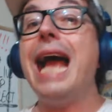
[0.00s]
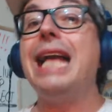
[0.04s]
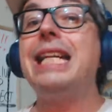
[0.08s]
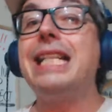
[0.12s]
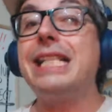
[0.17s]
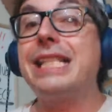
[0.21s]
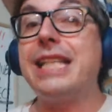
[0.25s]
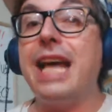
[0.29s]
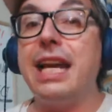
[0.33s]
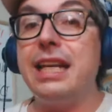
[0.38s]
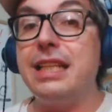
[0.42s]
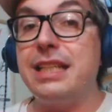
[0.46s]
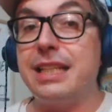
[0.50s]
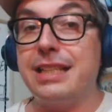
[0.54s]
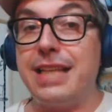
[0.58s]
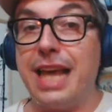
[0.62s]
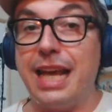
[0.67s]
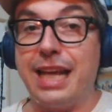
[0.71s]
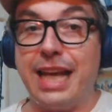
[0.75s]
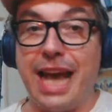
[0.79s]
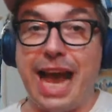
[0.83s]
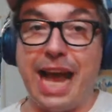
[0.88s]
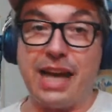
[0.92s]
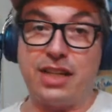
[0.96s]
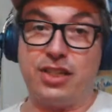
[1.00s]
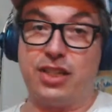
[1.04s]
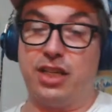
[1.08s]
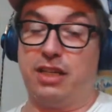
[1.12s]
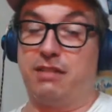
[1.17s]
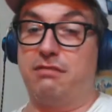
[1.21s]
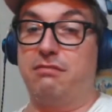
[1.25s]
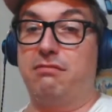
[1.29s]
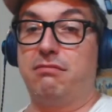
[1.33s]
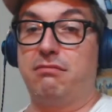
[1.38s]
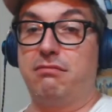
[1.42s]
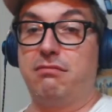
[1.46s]
decided to take action.
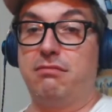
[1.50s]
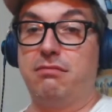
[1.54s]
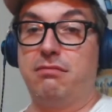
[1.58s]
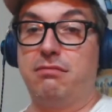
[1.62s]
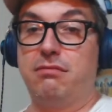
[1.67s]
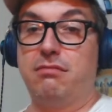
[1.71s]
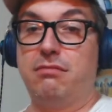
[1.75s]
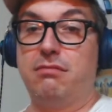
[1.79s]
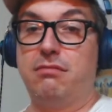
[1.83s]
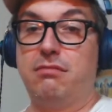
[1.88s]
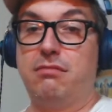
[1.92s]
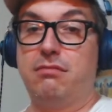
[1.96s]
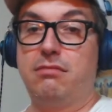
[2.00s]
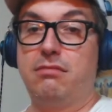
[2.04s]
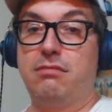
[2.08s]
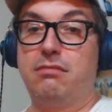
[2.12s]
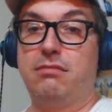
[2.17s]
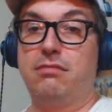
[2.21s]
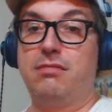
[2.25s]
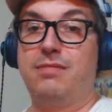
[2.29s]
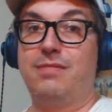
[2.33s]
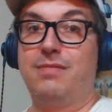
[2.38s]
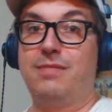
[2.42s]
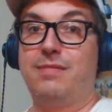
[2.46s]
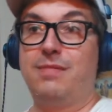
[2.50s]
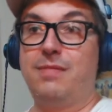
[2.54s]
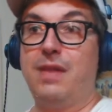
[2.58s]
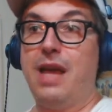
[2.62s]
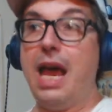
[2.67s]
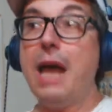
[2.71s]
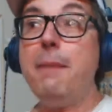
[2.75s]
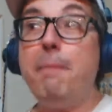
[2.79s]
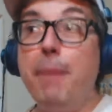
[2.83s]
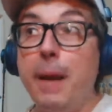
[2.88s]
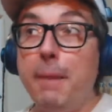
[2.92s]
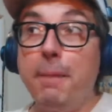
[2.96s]

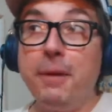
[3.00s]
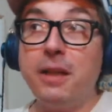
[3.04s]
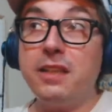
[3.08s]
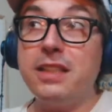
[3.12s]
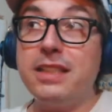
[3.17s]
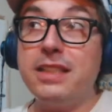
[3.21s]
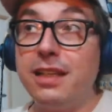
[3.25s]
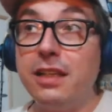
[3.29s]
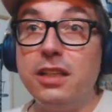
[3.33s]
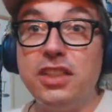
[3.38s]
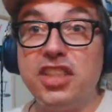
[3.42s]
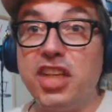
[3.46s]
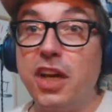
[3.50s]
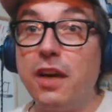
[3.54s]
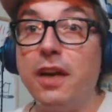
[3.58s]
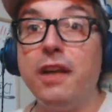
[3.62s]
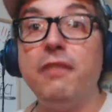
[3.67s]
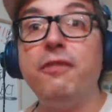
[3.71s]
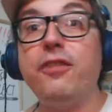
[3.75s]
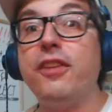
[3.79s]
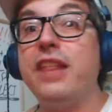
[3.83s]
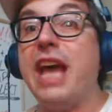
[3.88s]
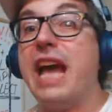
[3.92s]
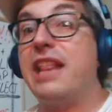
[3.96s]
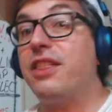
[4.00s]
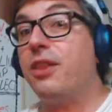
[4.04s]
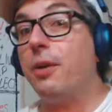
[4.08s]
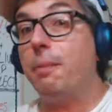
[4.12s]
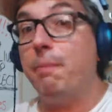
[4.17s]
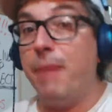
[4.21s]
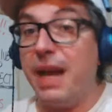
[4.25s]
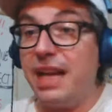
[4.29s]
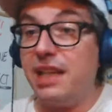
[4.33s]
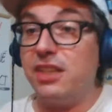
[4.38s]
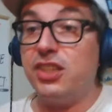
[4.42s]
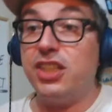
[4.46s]
And people are still cheering for that.
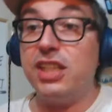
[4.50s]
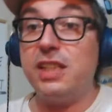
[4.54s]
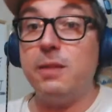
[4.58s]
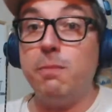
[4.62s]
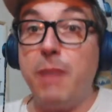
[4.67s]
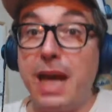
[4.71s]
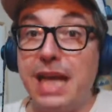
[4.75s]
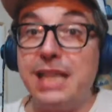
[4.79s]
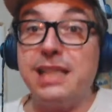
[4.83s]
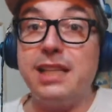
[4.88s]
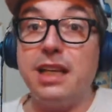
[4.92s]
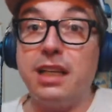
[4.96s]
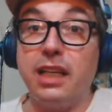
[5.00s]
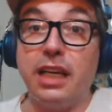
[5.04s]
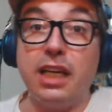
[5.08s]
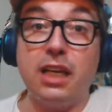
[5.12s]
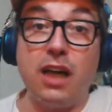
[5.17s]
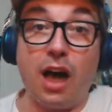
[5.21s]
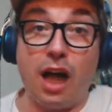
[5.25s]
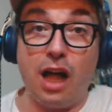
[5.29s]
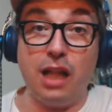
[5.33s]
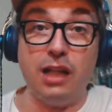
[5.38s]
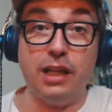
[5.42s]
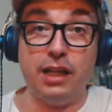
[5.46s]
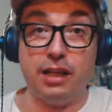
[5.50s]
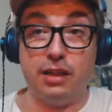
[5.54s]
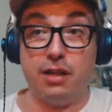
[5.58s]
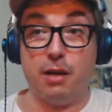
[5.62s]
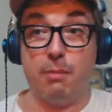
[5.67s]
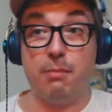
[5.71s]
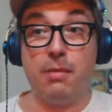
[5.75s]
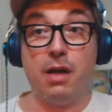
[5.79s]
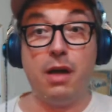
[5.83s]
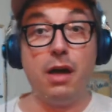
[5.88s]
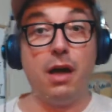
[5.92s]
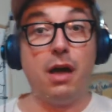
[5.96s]
She's basically calling
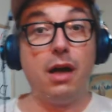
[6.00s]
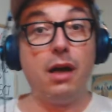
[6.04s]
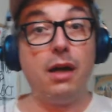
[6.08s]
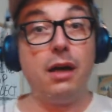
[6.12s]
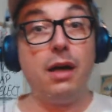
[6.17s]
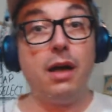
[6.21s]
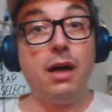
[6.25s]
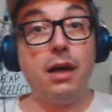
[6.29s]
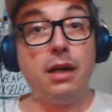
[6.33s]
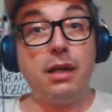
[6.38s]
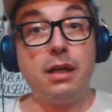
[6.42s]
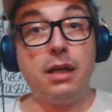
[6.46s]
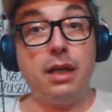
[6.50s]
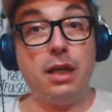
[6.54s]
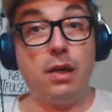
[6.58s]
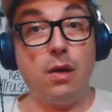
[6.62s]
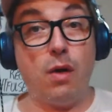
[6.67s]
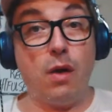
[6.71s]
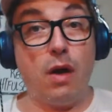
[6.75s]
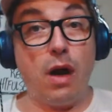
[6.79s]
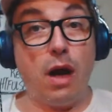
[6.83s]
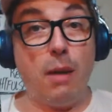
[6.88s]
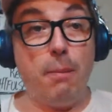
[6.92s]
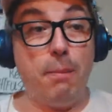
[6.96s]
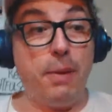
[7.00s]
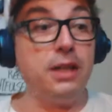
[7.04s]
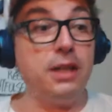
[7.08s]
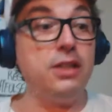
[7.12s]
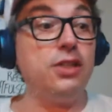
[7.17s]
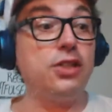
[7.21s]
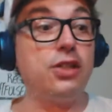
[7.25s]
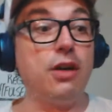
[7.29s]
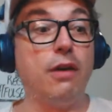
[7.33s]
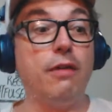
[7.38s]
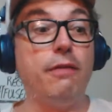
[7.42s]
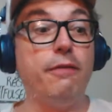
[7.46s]
them, you know, a
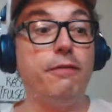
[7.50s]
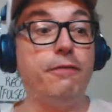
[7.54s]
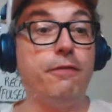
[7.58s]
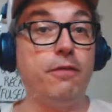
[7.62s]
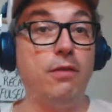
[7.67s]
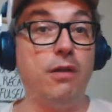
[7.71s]
bunch of